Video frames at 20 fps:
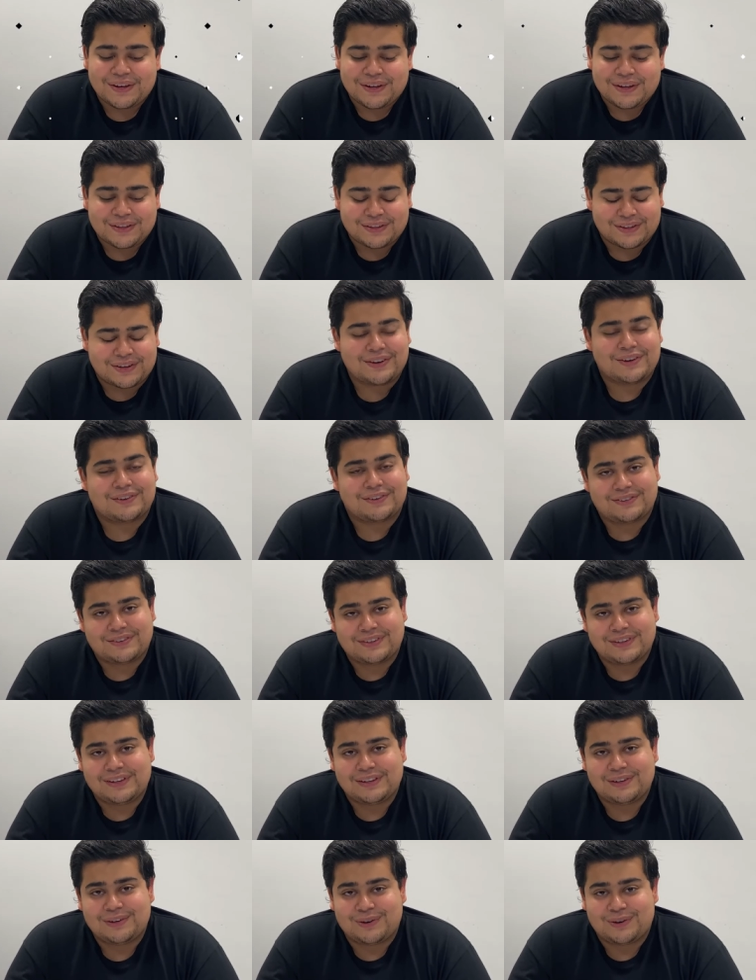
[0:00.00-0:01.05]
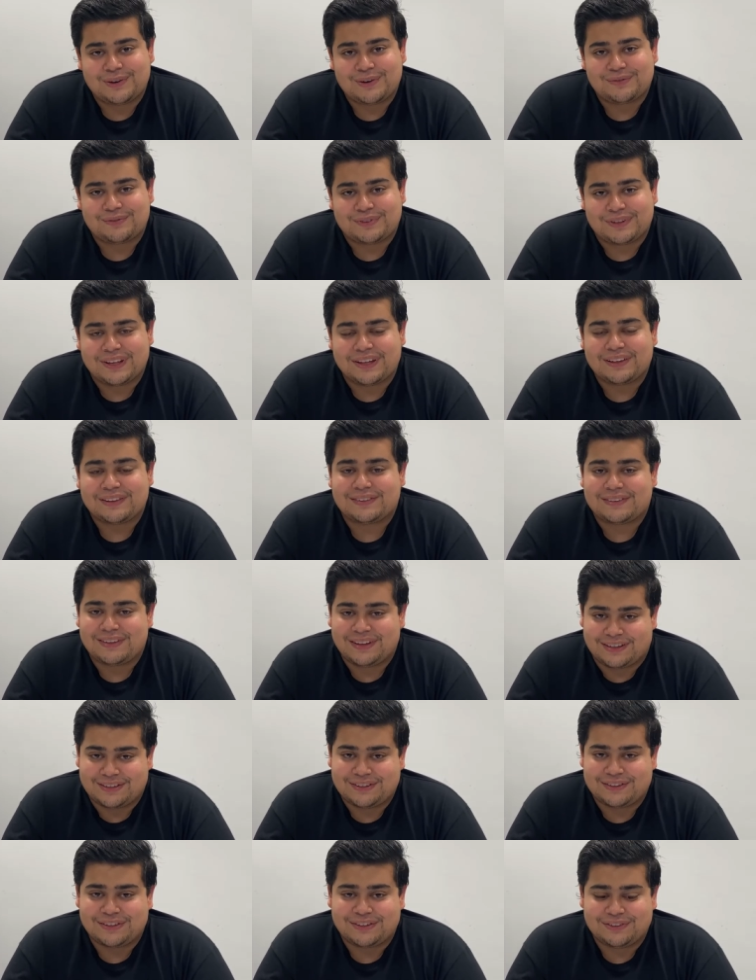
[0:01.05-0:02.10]
There are still a lot of things
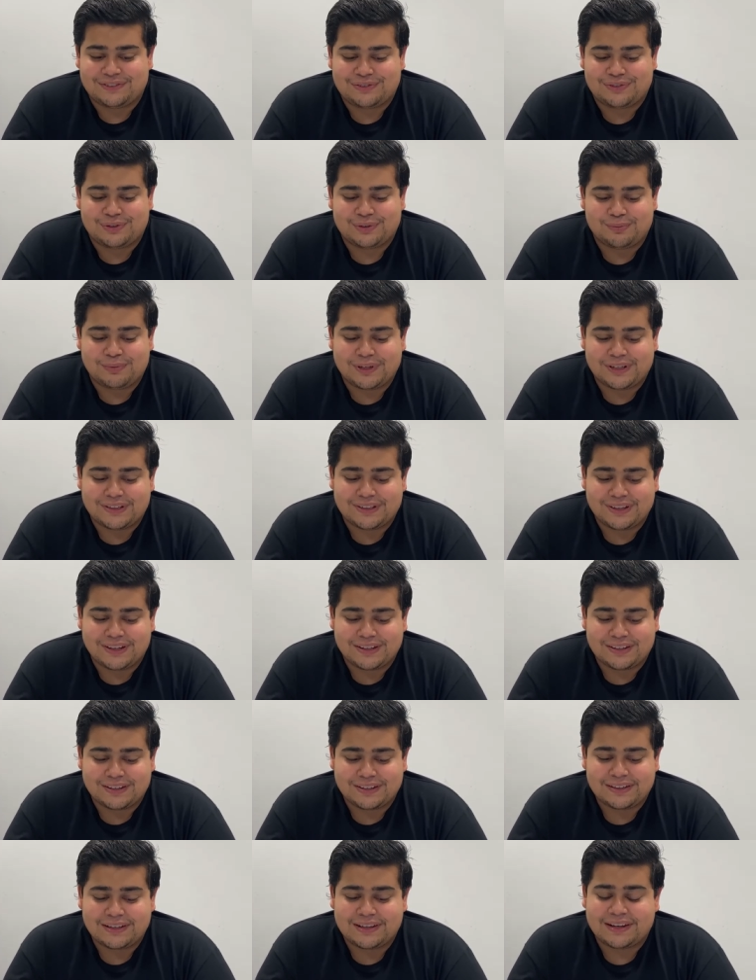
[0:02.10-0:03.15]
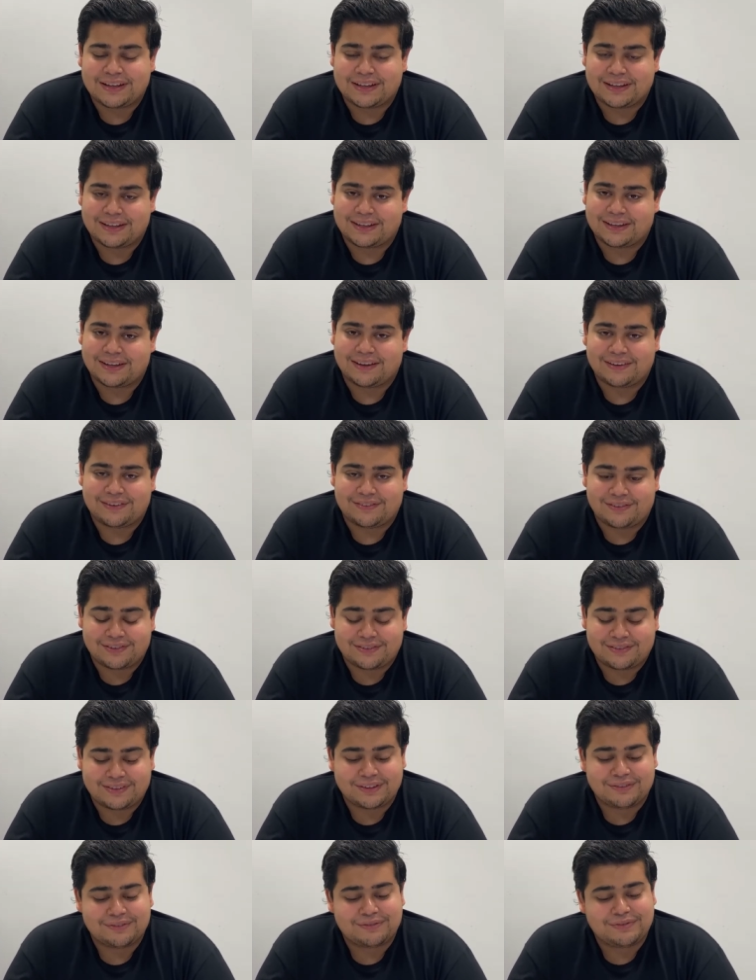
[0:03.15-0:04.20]
that needs to be done like
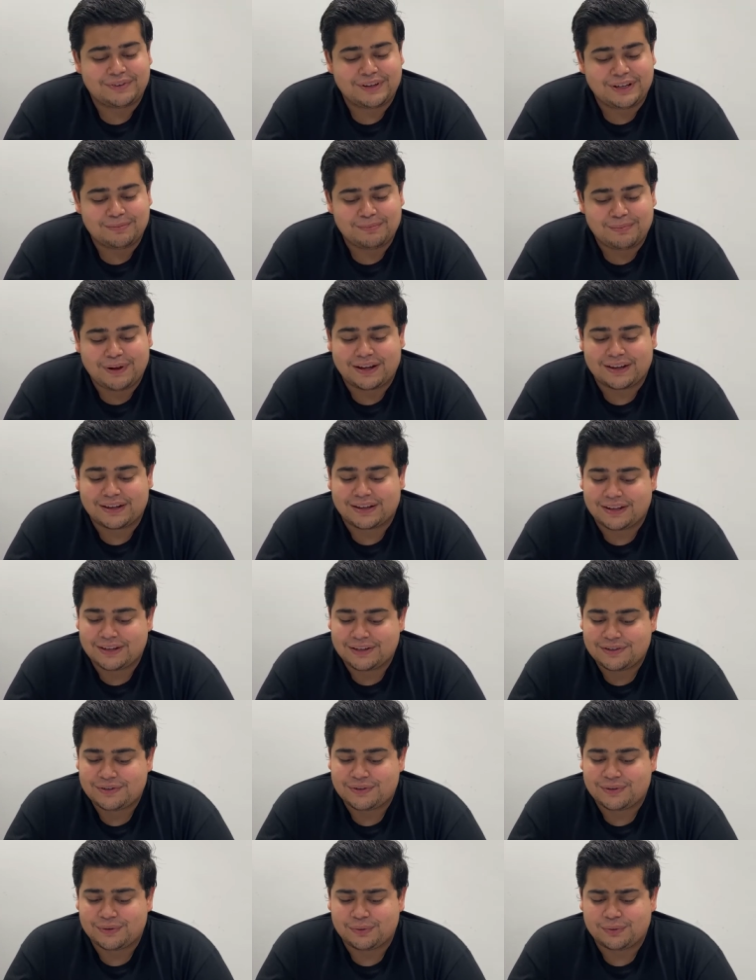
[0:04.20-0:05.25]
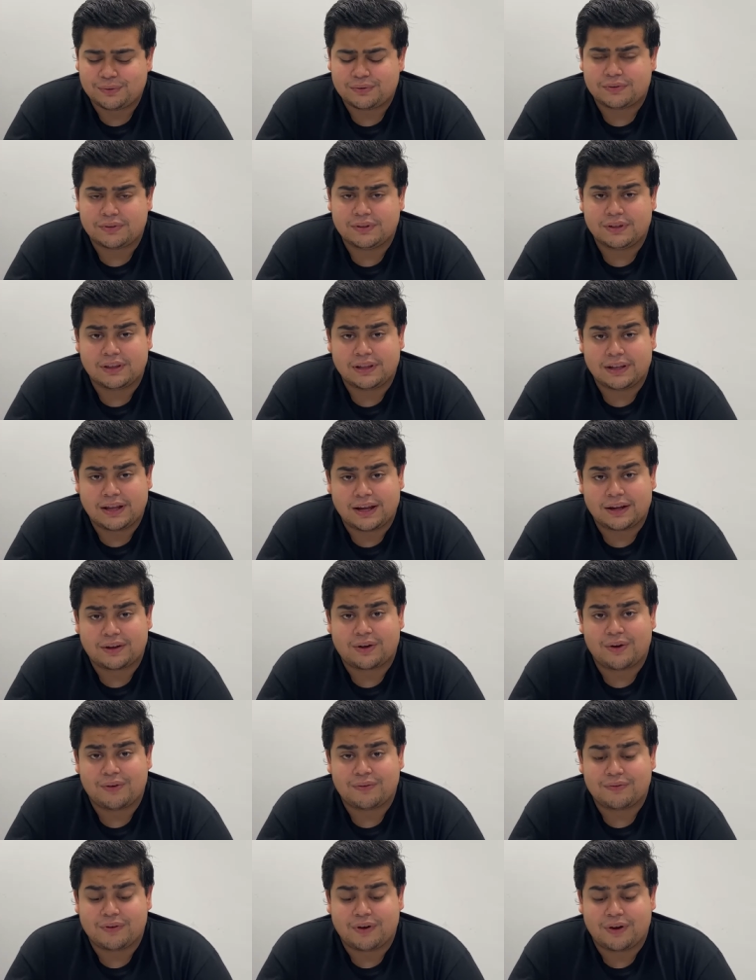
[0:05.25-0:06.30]
addressing feedback issues, the lack
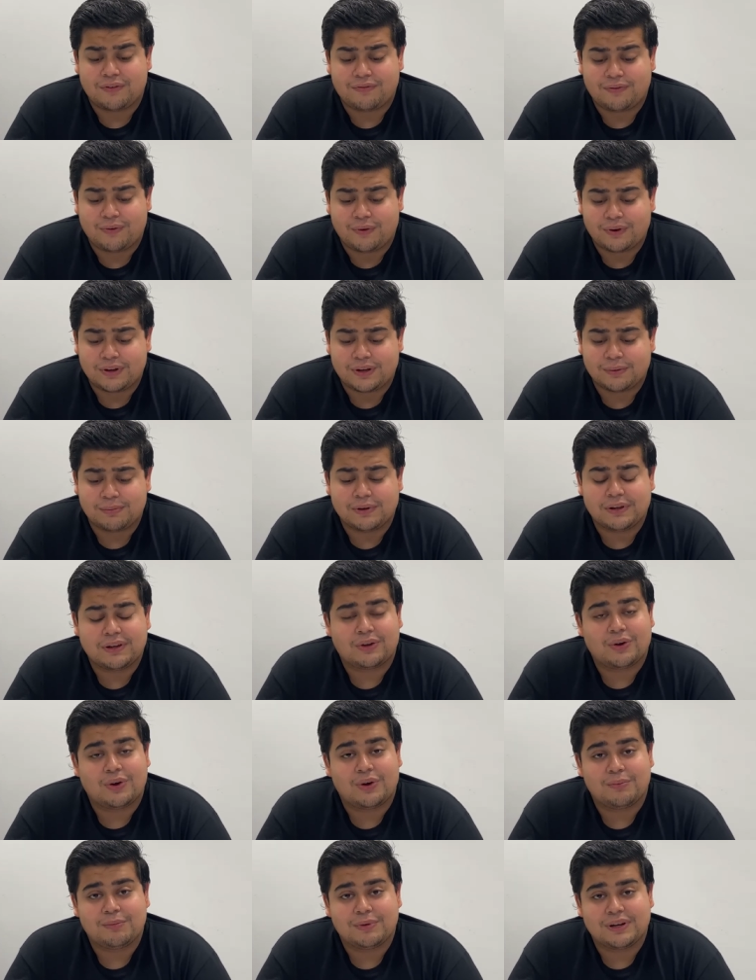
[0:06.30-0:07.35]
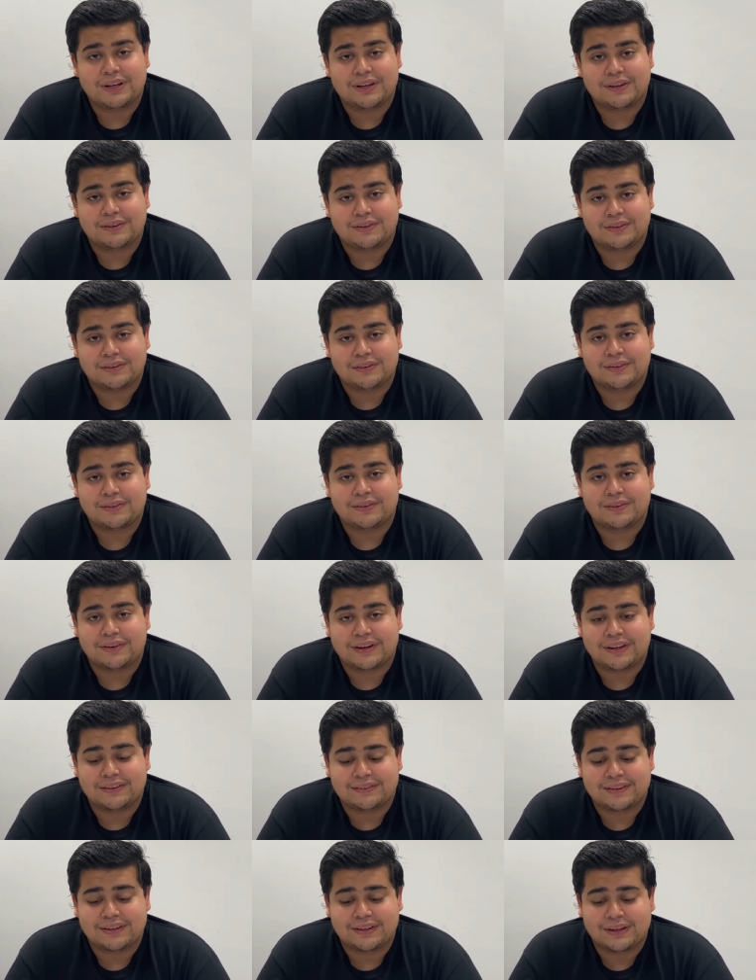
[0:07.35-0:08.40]
of affordable accommodation,
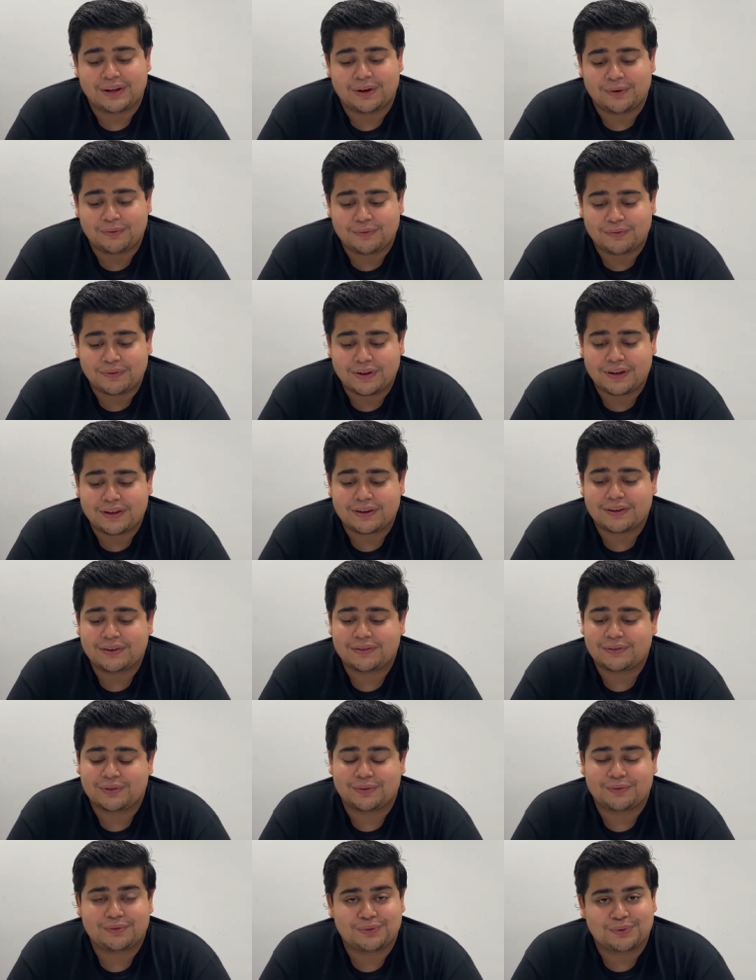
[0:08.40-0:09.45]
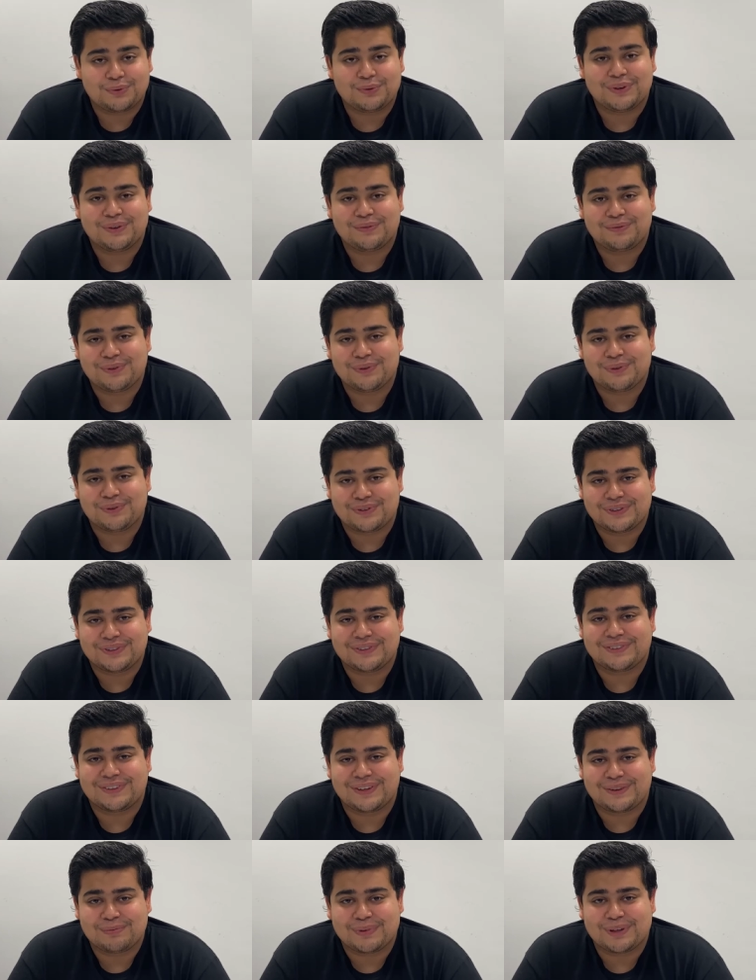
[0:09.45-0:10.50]
raising awareness of student futures
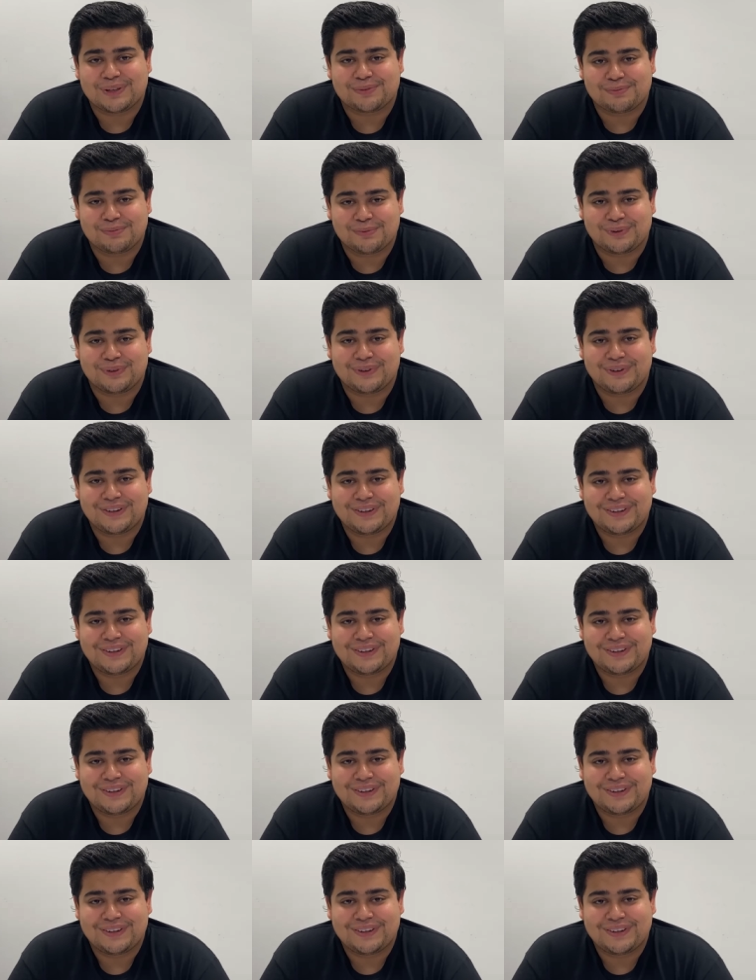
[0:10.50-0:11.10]
and much more.